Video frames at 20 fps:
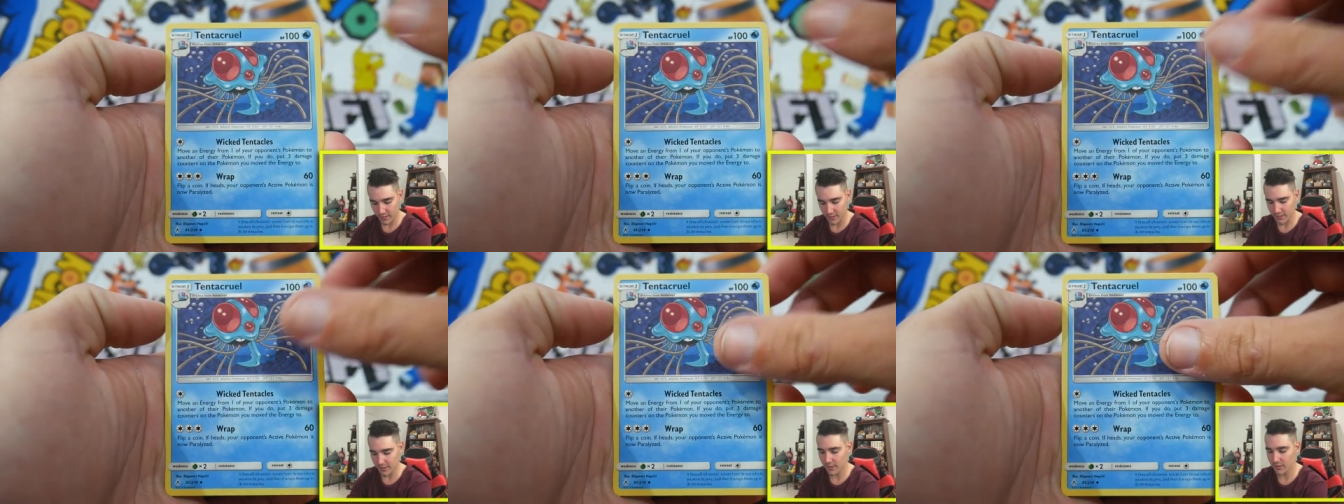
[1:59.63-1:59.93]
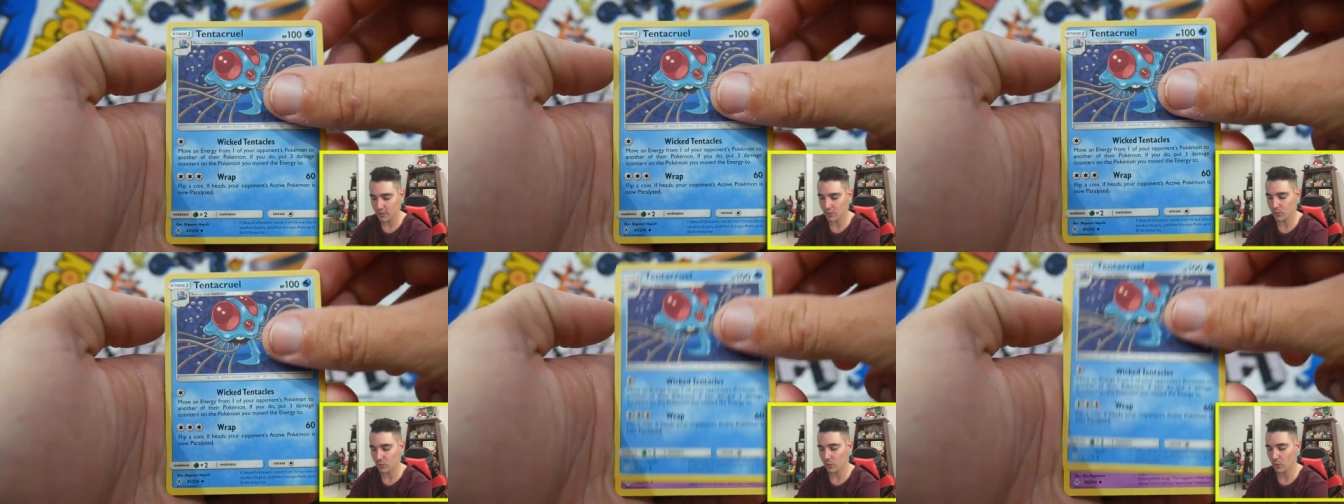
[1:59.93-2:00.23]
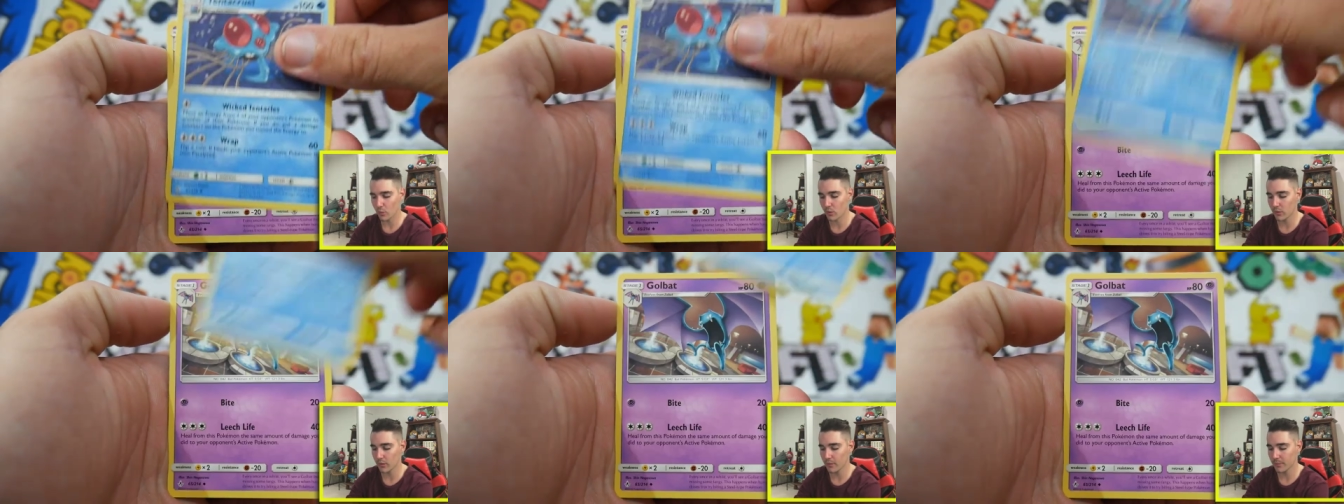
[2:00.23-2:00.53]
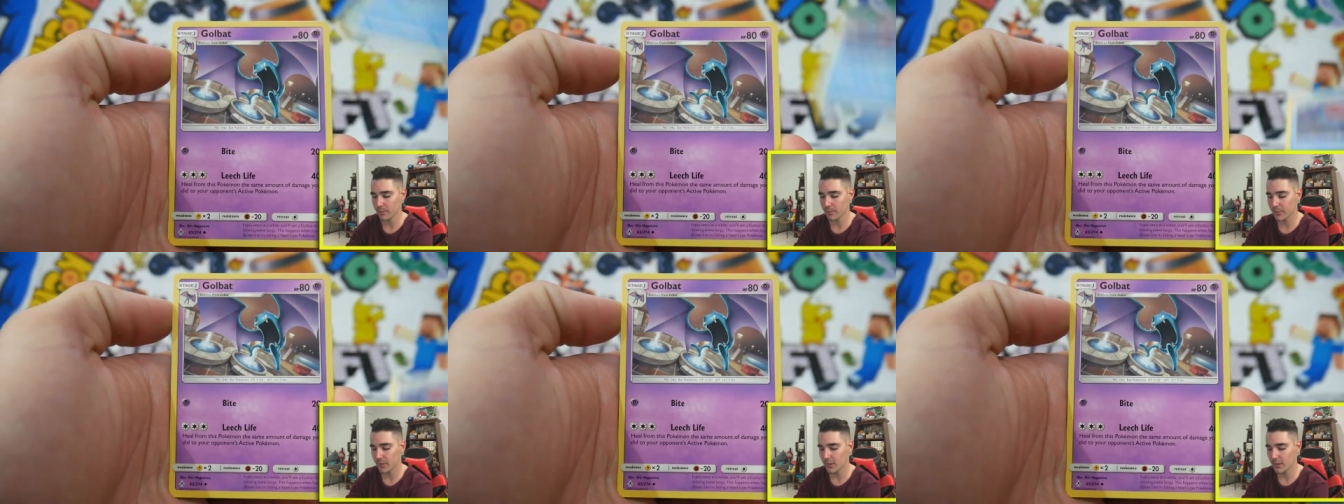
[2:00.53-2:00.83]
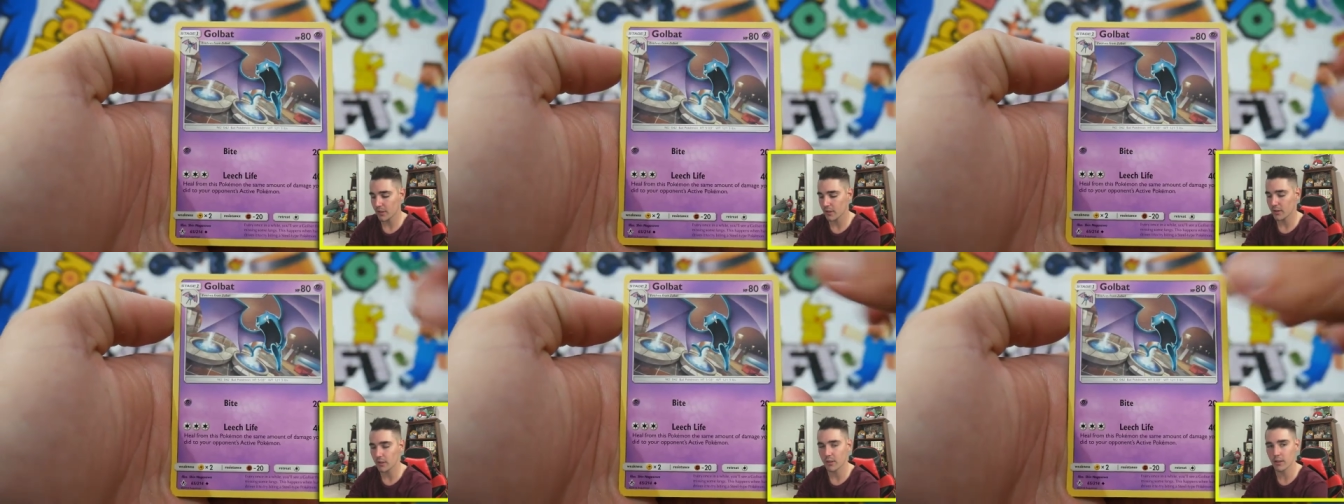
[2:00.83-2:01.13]
a tentacruel,
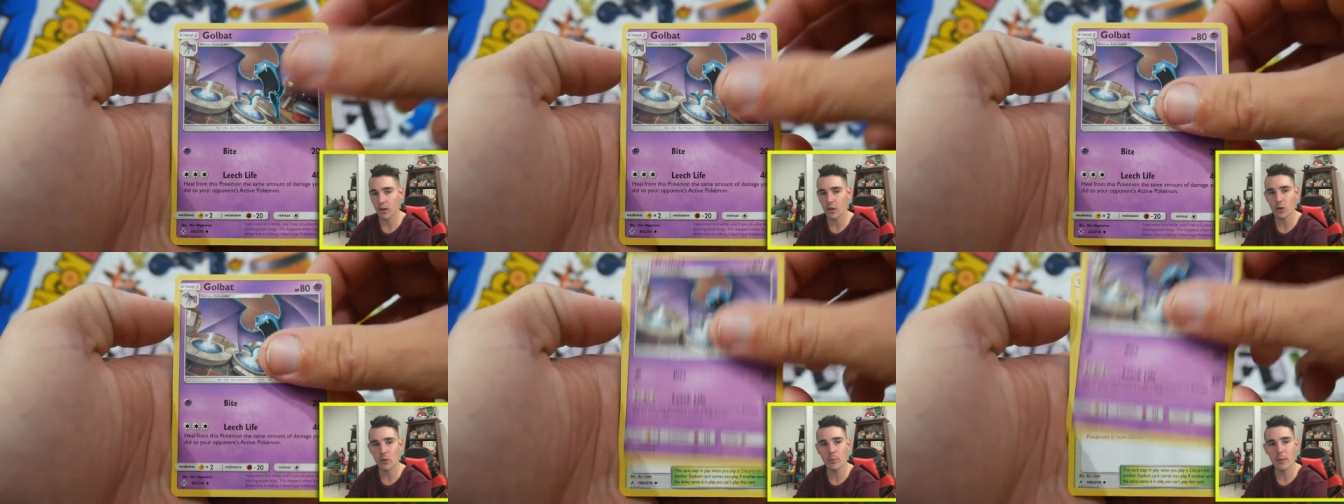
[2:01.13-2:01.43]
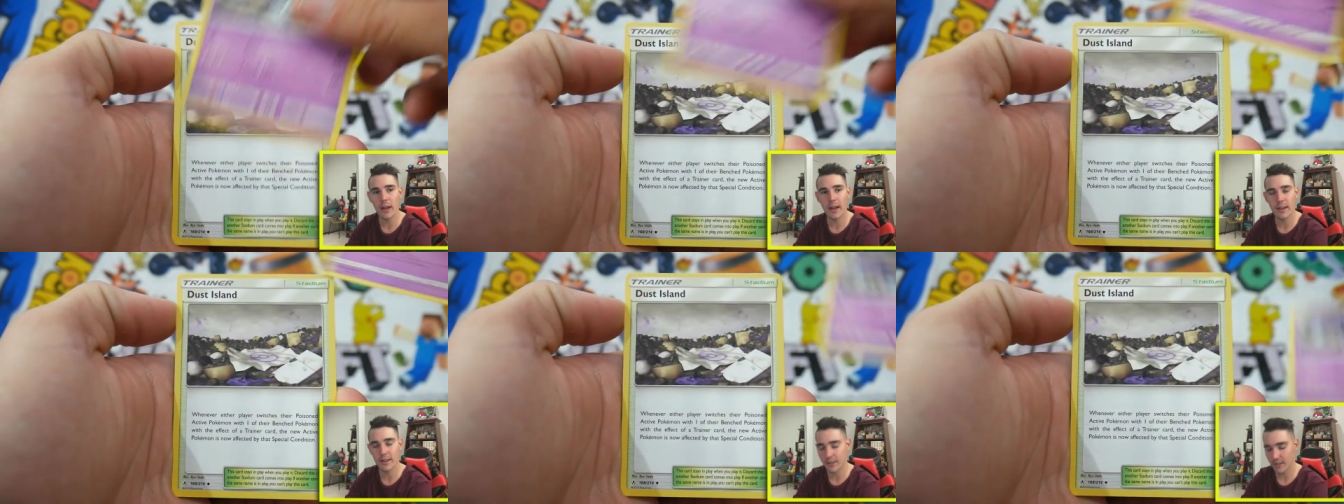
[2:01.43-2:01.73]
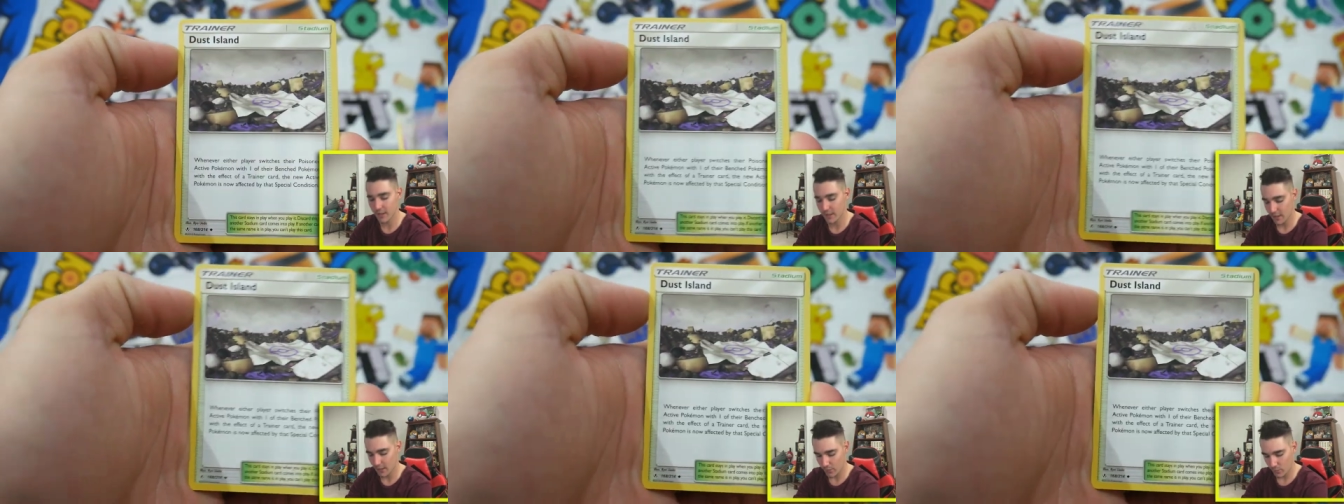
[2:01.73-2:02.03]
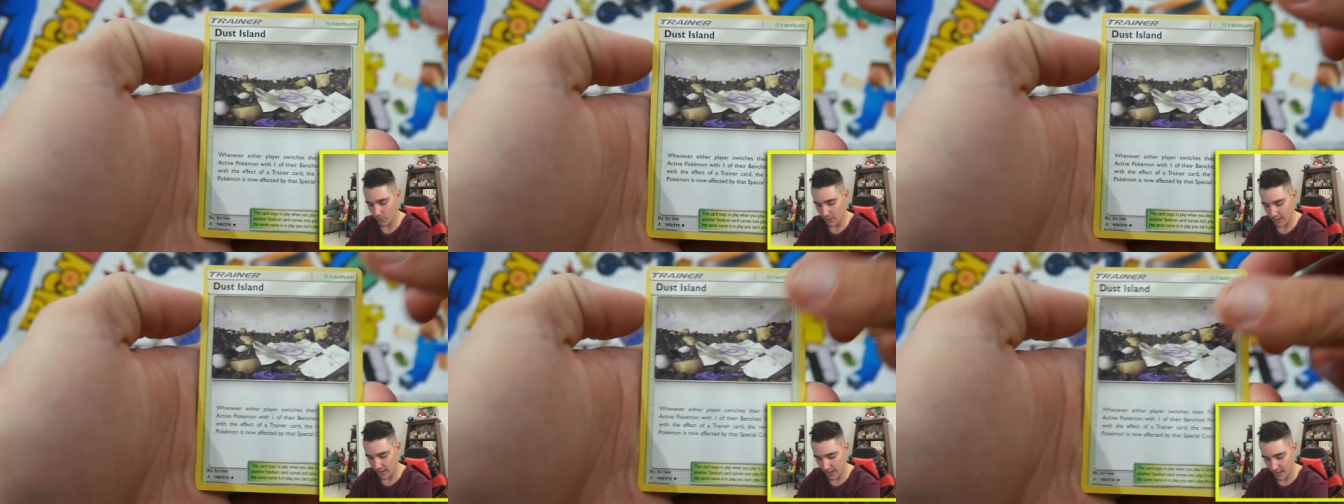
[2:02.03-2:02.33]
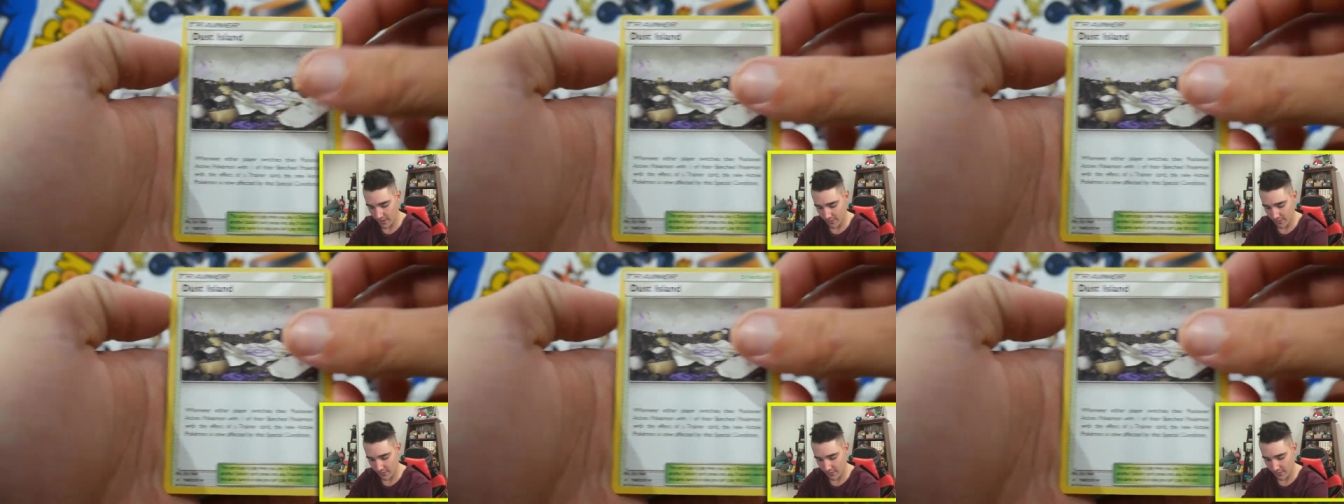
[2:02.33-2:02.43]
Golbat, we